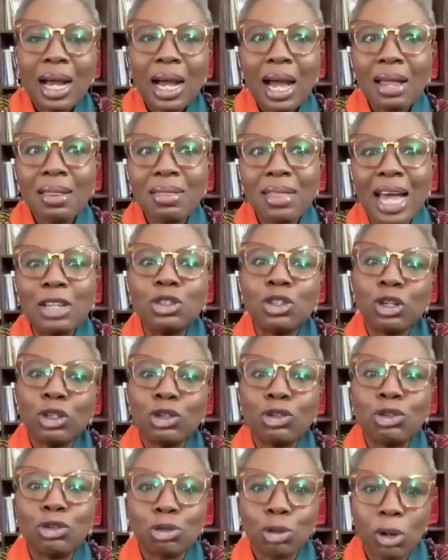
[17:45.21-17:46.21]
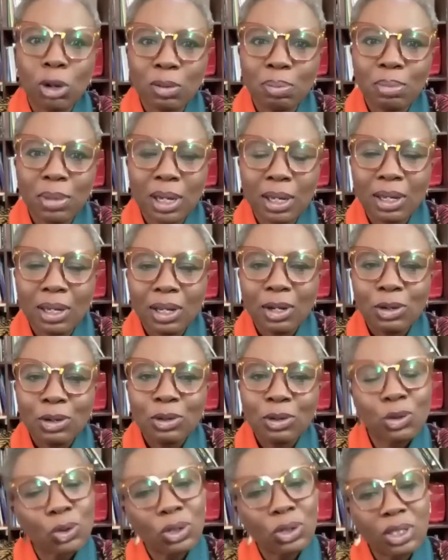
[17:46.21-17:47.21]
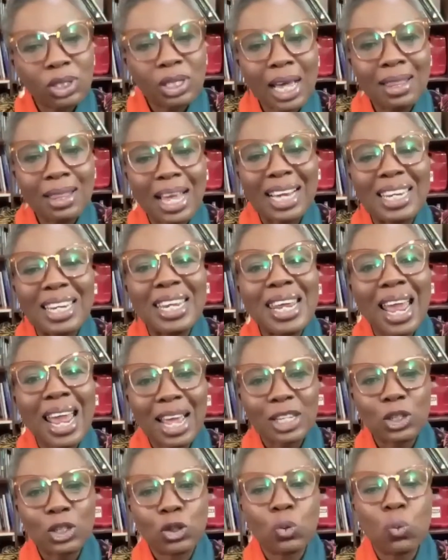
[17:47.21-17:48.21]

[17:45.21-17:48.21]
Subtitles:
And that just struck me to say that, yes,